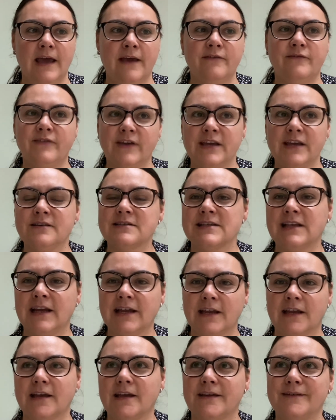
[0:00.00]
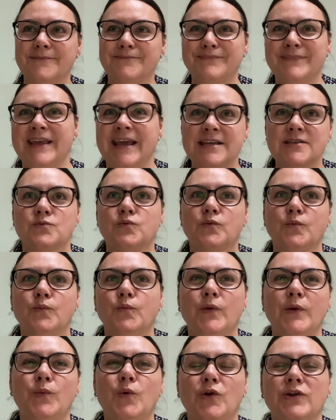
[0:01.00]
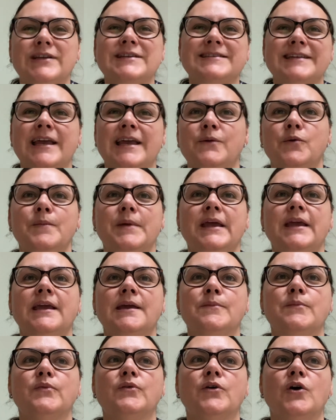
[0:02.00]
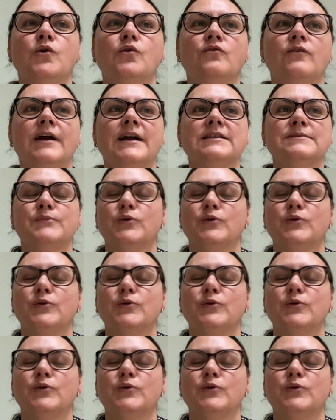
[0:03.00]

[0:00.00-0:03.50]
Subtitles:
Feels like, yes, we want to say we're making progress,